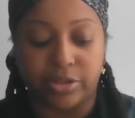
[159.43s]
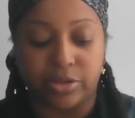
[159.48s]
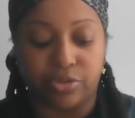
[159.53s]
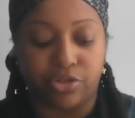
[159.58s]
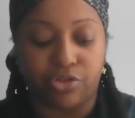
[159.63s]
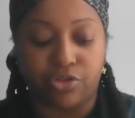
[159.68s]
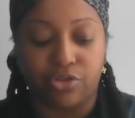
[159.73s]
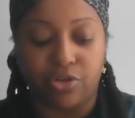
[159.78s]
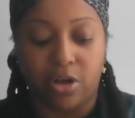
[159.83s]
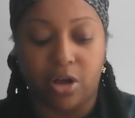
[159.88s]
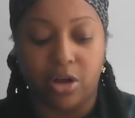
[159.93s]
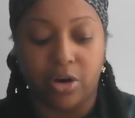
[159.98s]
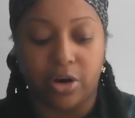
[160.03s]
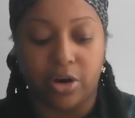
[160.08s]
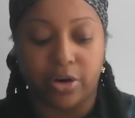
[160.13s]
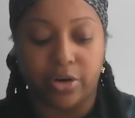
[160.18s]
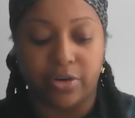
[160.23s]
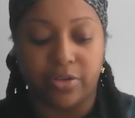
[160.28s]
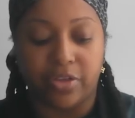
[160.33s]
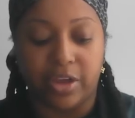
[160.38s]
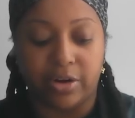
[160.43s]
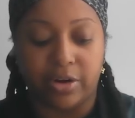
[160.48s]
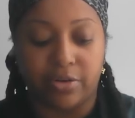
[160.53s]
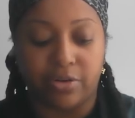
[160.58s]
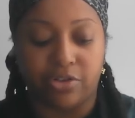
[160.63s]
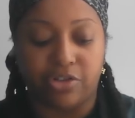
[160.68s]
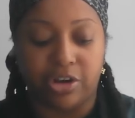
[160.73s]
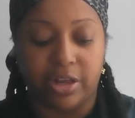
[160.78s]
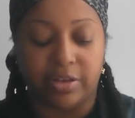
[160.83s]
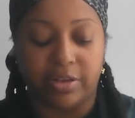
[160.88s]
So strong earth
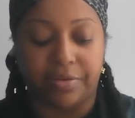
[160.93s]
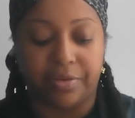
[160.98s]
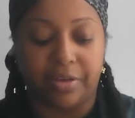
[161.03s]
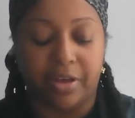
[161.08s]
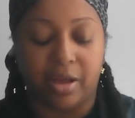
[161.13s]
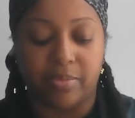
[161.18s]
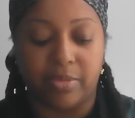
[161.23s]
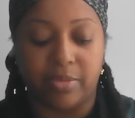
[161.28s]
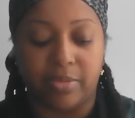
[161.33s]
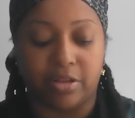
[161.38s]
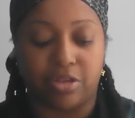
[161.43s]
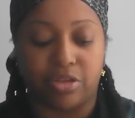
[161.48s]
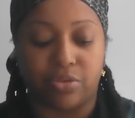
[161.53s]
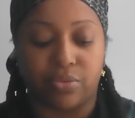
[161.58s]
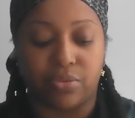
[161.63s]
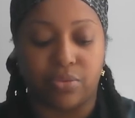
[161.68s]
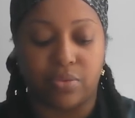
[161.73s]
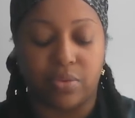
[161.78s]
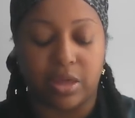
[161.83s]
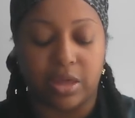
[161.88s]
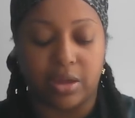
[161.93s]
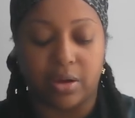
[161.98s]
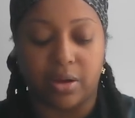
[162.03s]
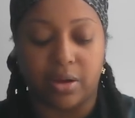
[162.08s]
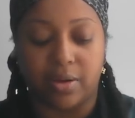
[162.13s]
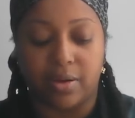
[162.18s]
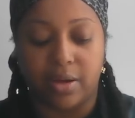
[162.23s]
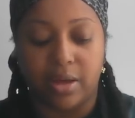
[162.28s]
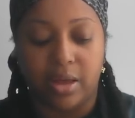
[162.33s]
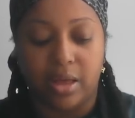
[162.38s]
energy is coming through
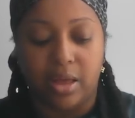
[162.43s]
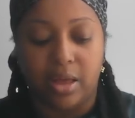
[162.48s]
here.